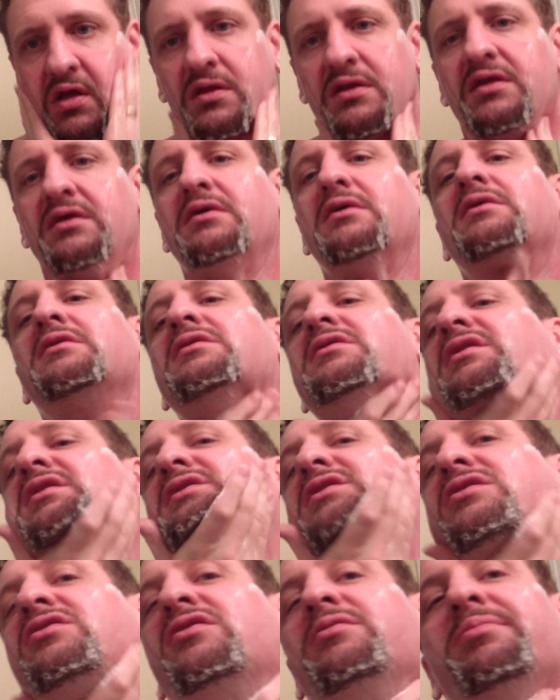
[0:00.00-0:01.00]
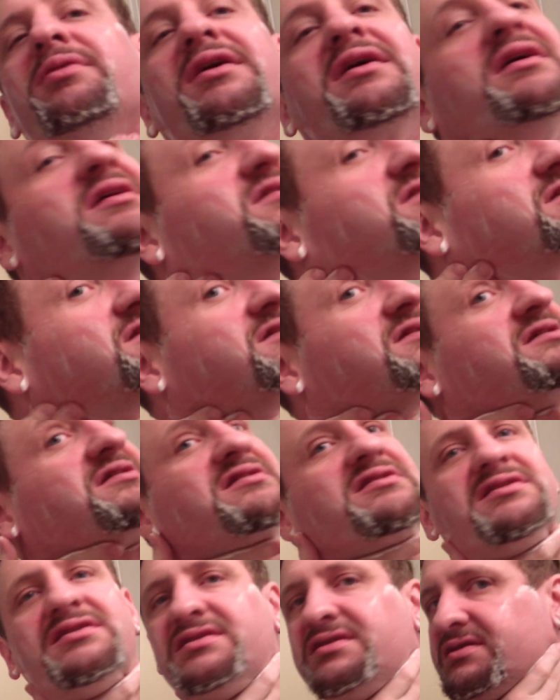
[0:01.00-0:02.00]
I'm going to take another pass at
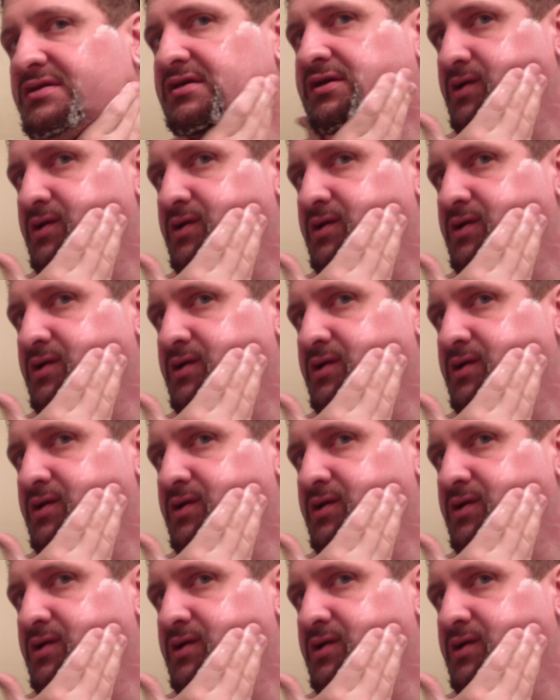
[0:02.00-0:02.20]
this.